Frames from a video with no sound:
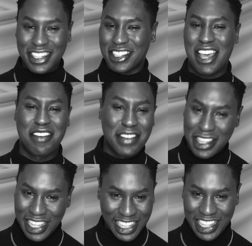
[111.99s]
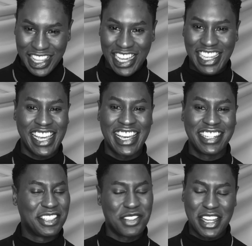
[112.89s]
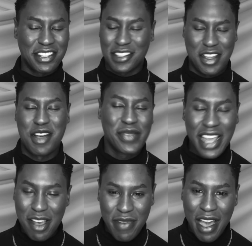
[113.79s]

does everything that they can to try and stomp that